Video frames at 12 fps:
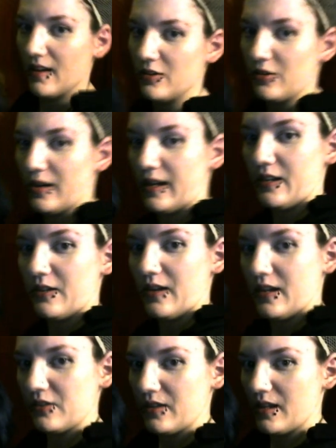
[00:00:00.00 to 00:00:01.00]
trying to
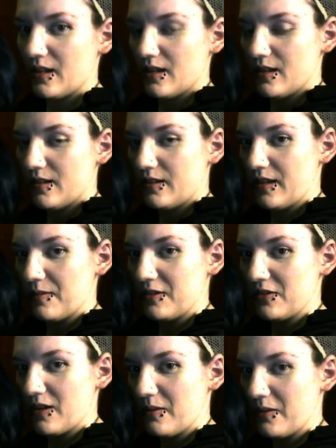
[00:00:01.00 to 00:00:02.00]
actually
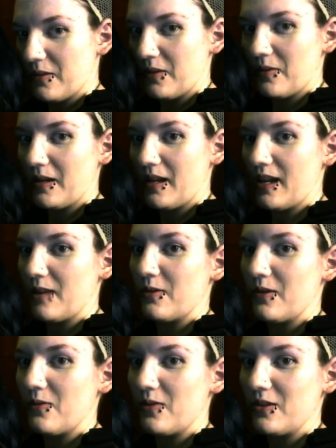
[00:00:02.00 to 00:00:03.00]
demonstrate it with only one camera
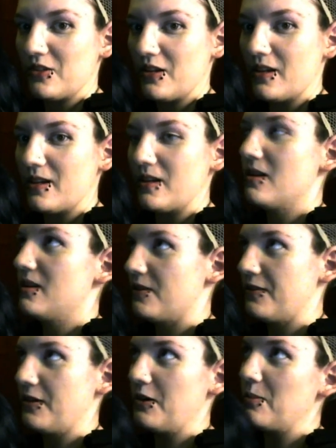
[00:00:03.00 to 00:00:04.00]
and one shot.
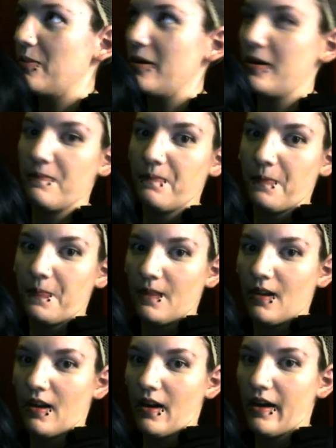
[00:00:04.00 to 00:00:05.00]
Difficult, but
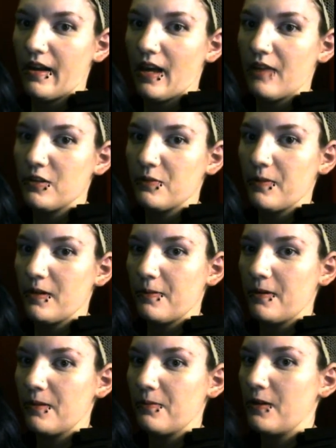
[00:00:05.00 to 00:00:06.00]
I have it spread
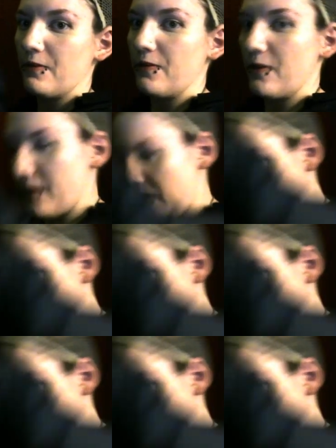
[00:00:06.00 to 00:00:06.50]
apart pretty far.